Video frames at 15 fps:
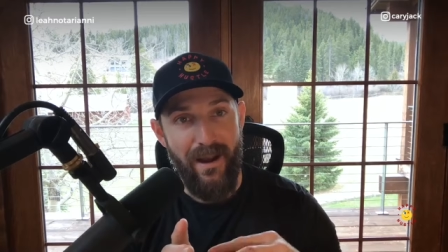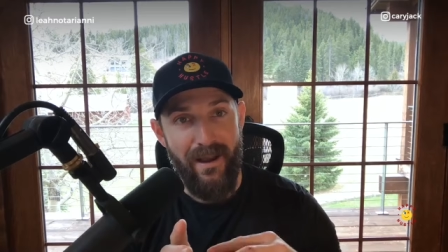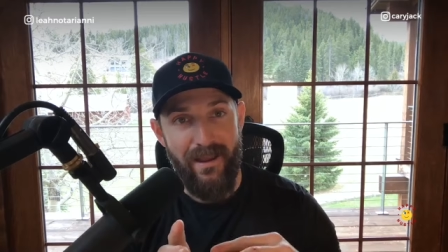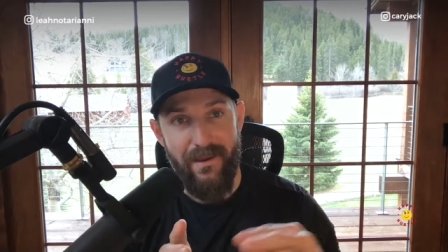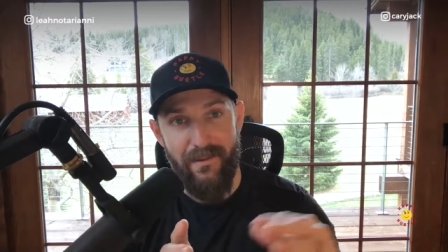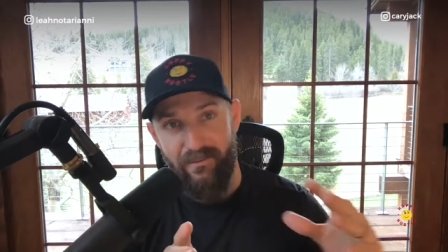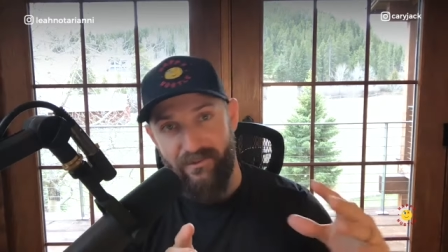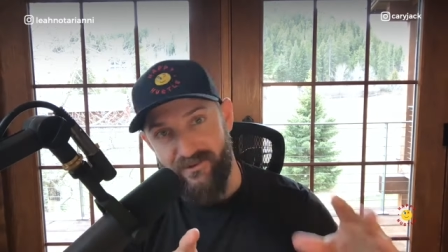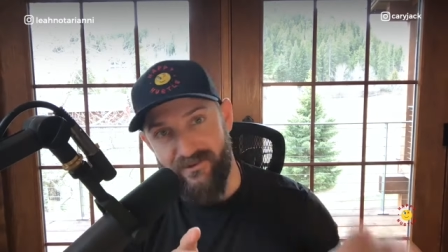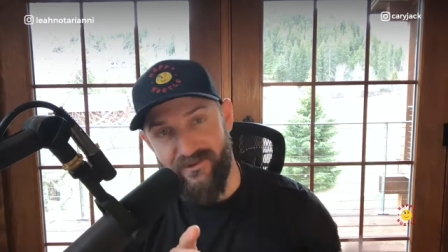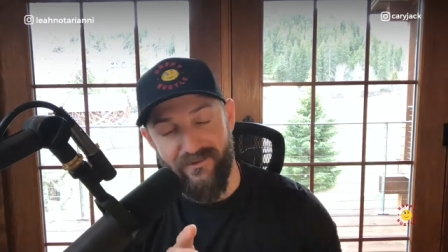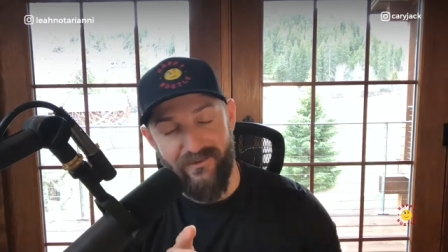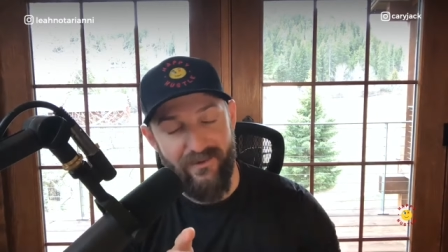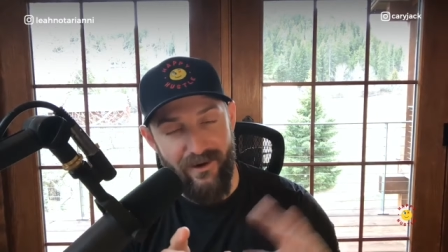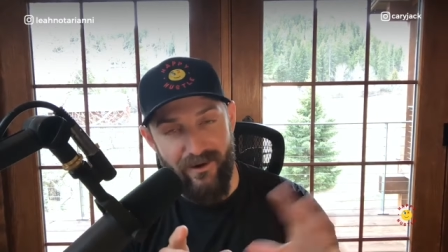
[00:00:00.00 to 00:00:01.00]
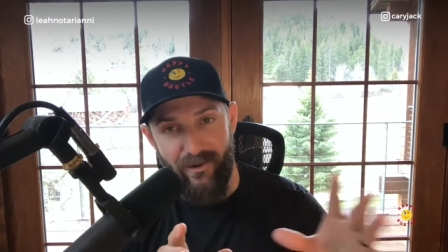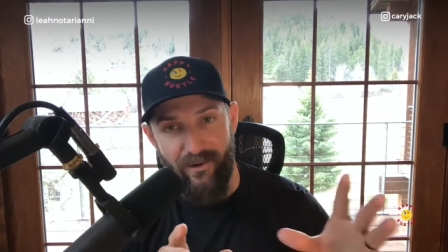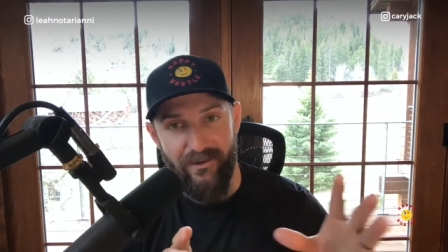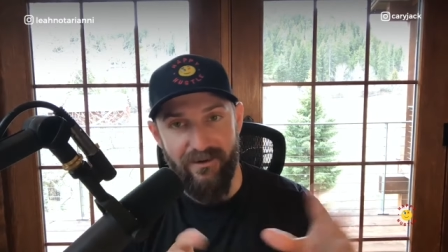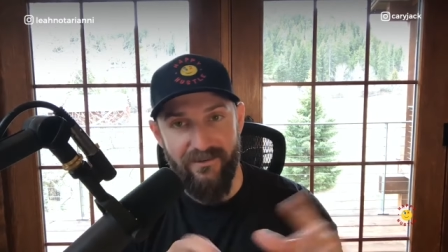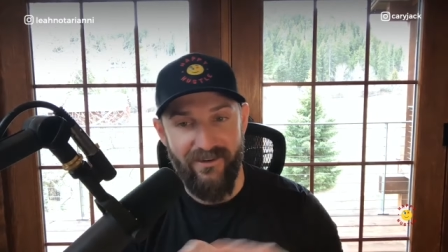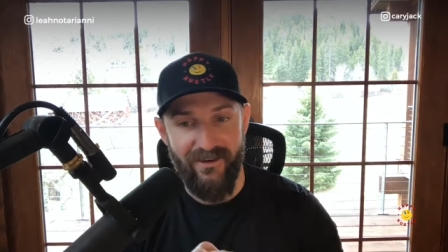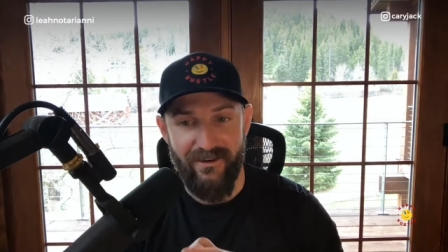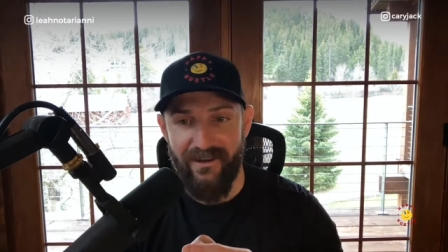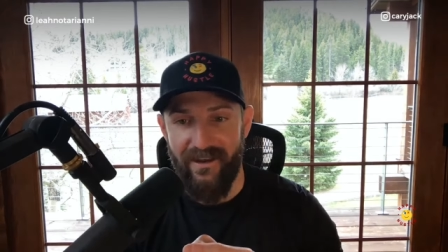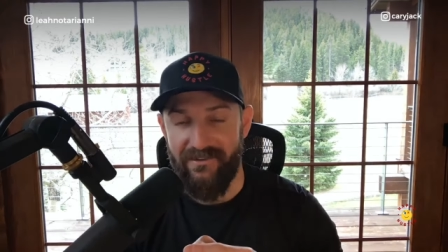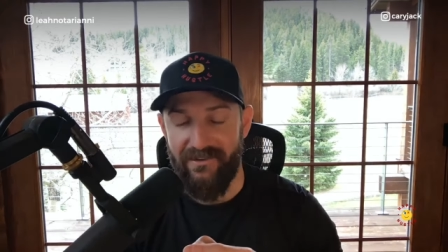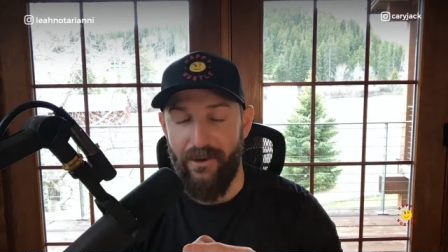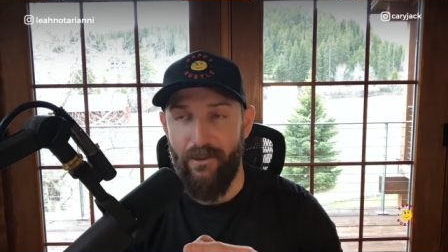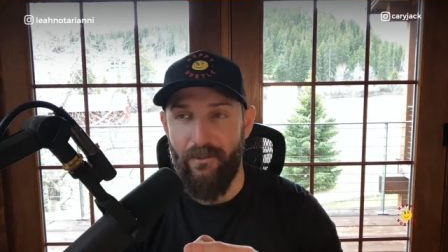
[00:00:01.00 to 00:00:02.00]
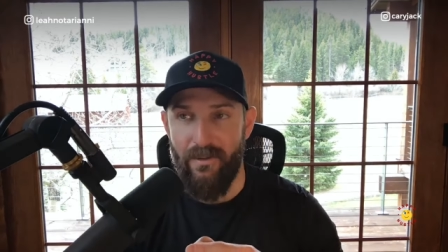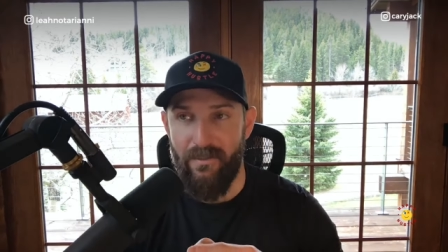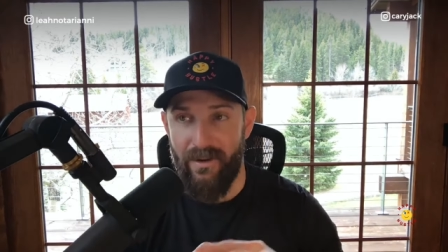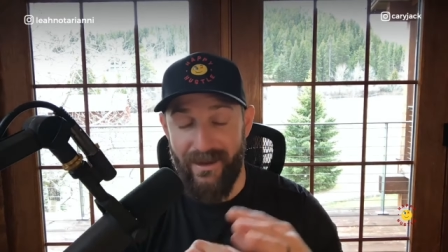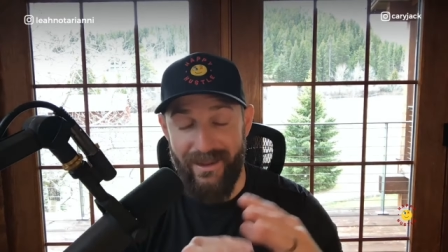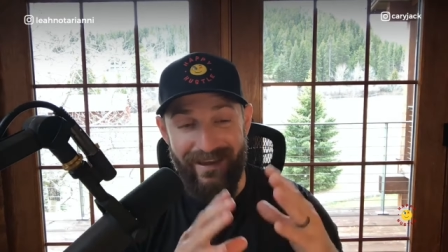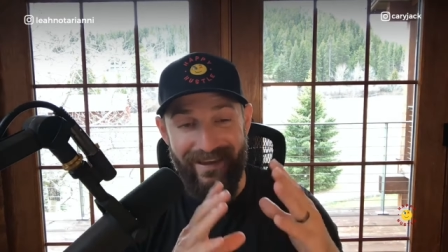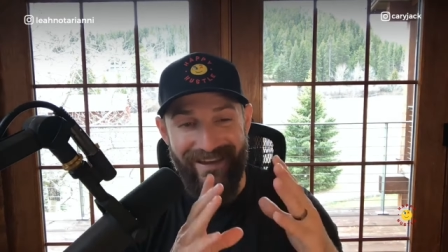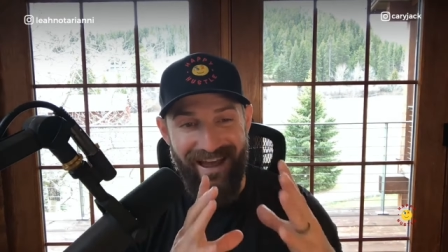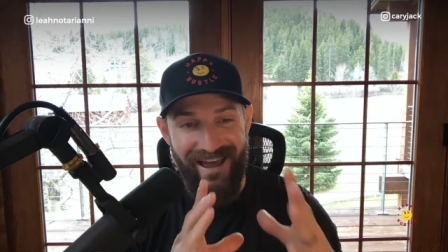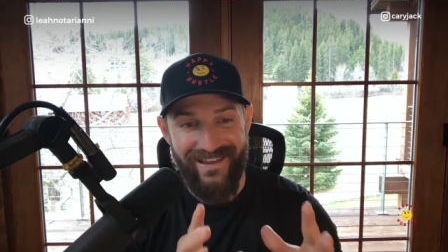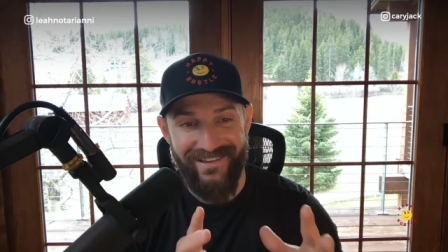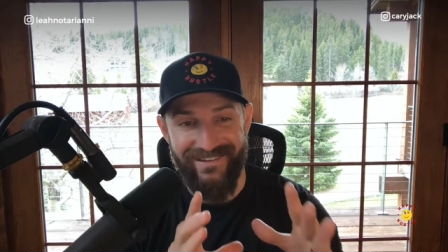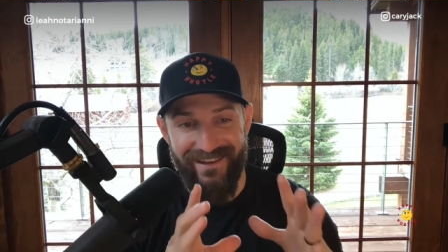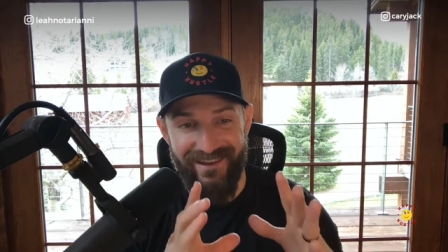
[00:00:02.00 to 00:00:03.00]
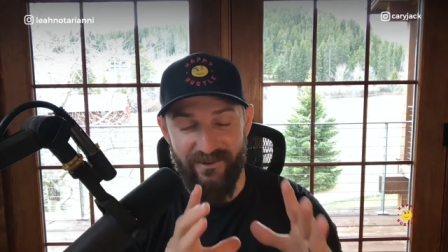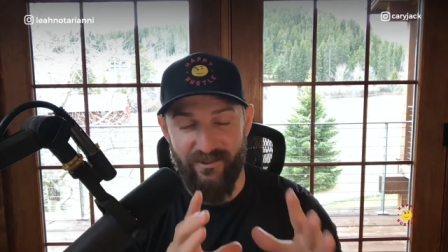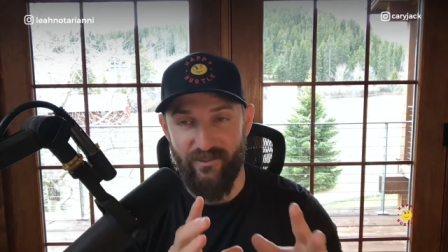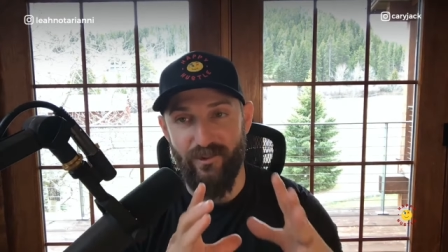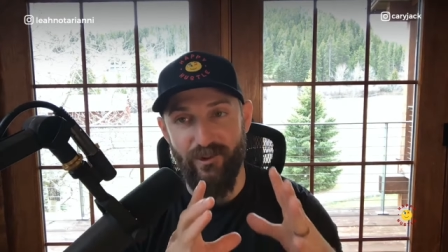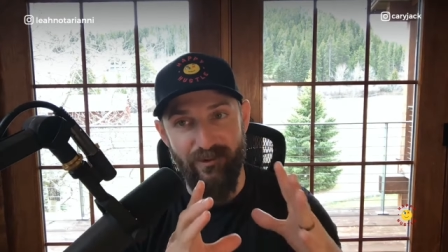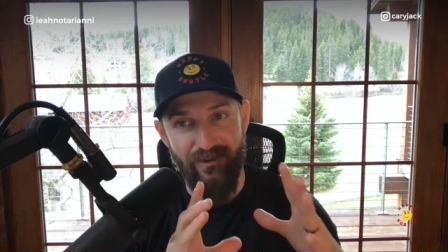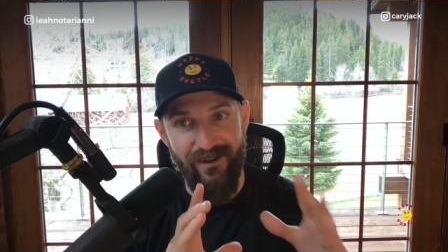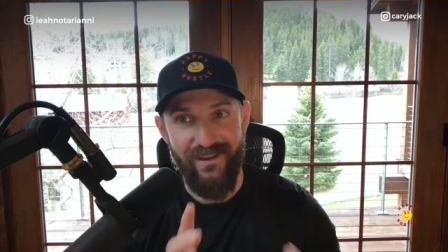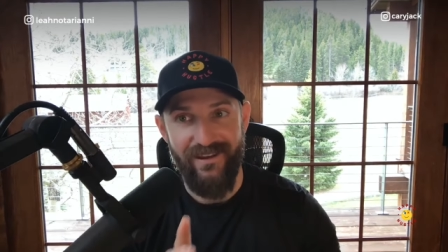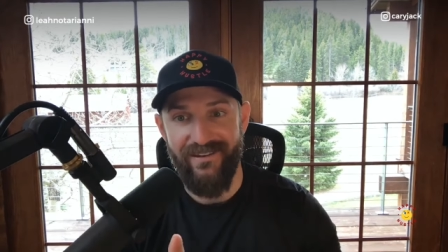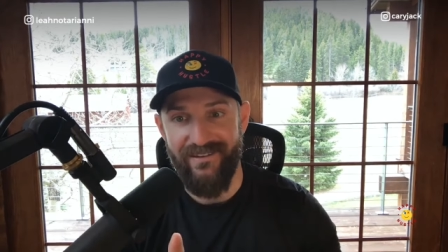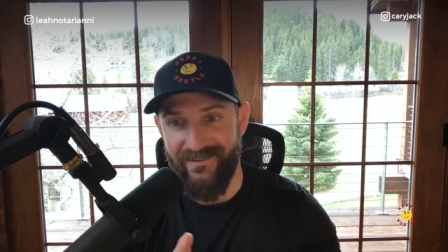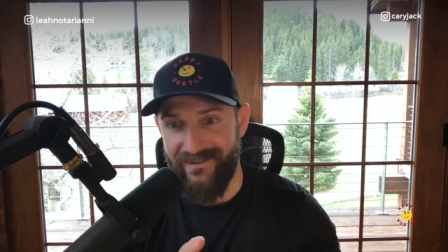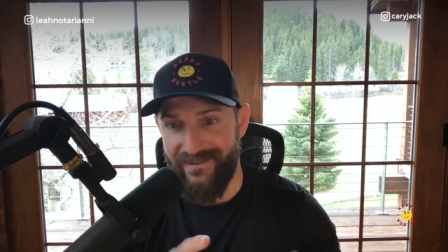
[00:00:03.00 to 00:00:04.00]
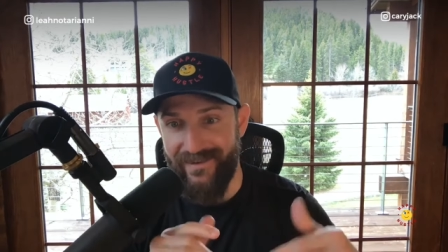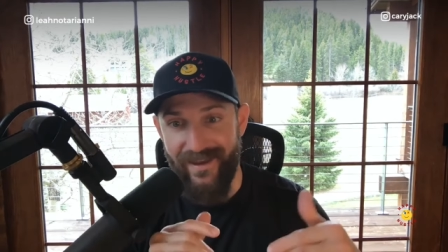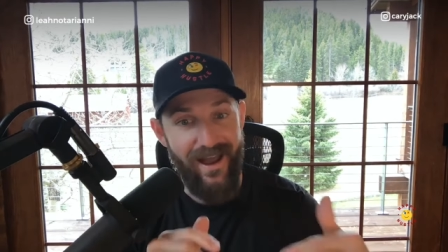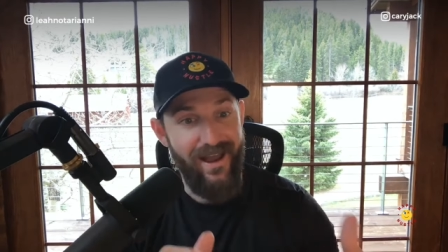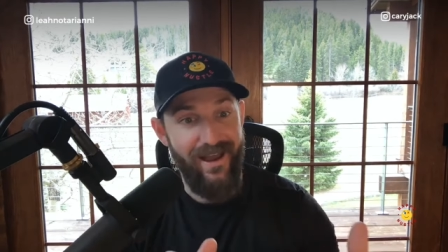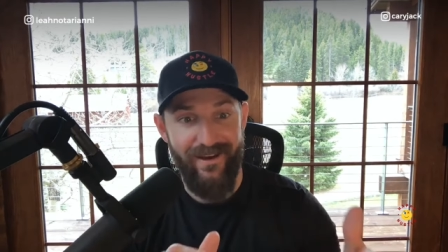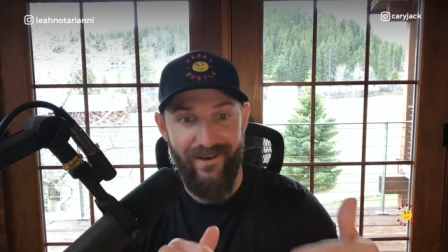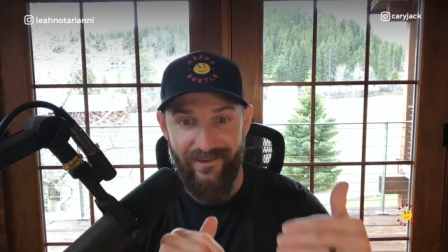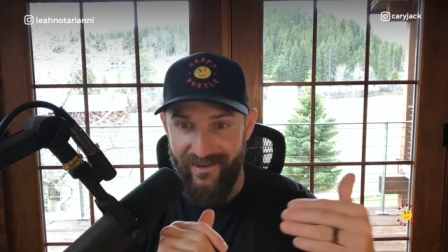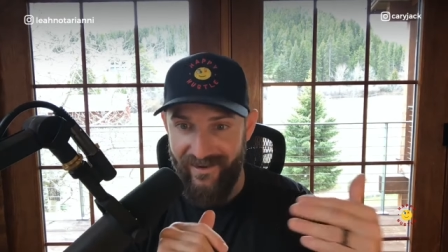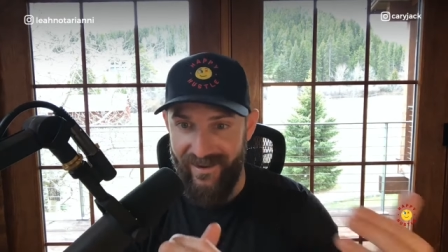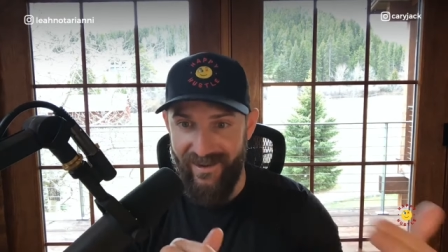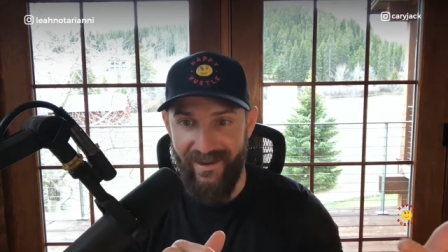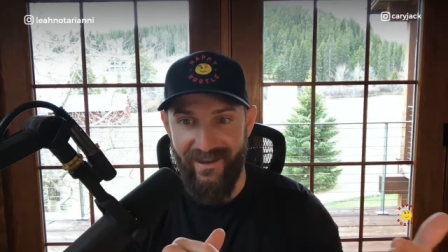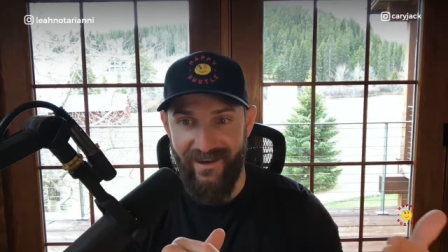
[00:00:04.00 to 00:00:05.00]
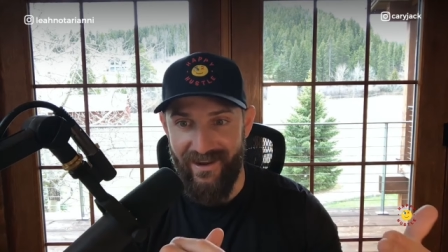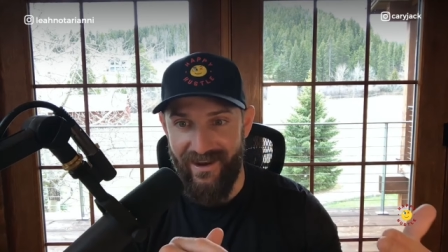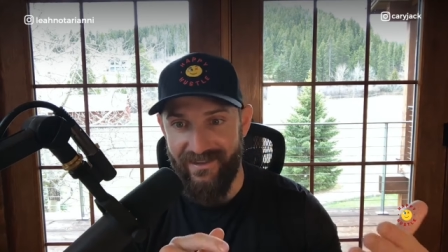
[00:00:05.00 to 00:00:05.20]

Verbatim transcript: by him just you know holistically as a human but he has his routines dialed in yeah.